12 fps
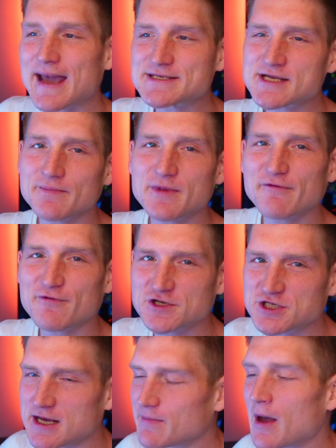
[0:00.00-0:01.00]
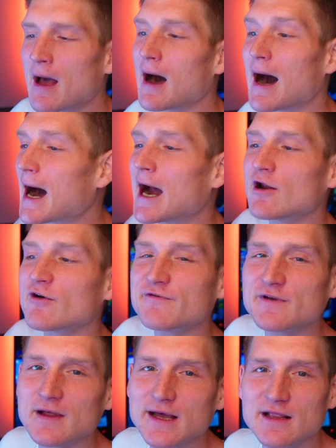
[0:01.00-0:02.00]
get something for cheap i don't
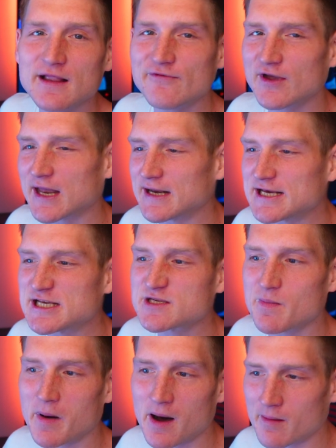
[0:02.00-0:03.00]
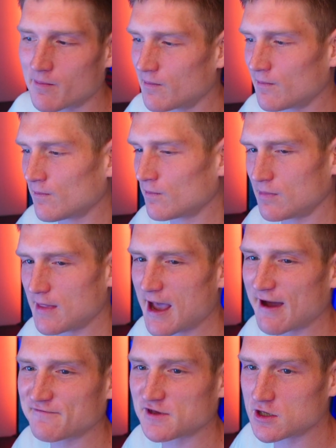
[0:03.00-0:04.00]
feel like living in east bum
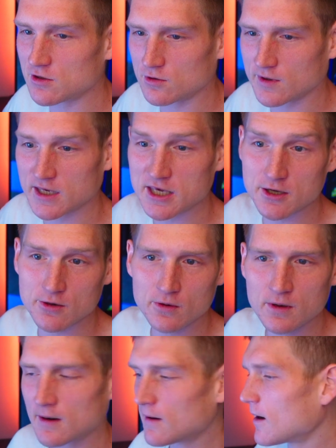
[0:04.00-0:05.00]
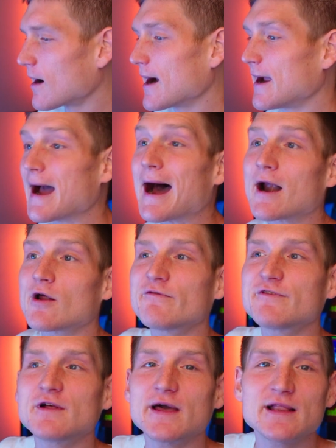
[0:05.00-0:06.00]
fuq all right i
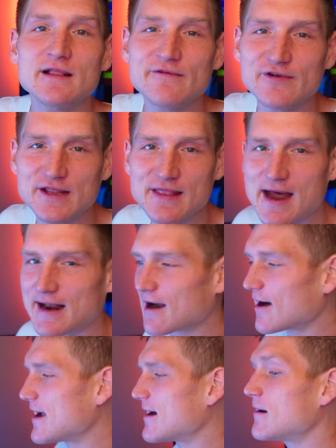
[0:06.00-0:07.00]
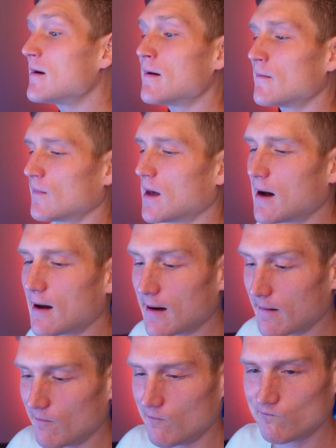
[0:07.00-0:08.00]
don't feel like living in that area
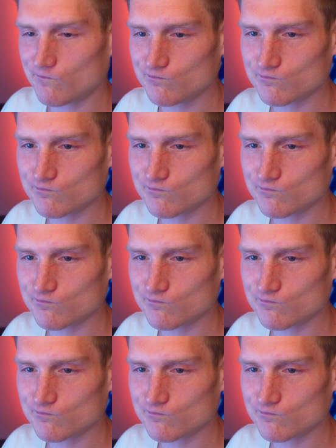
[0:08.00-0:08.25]
um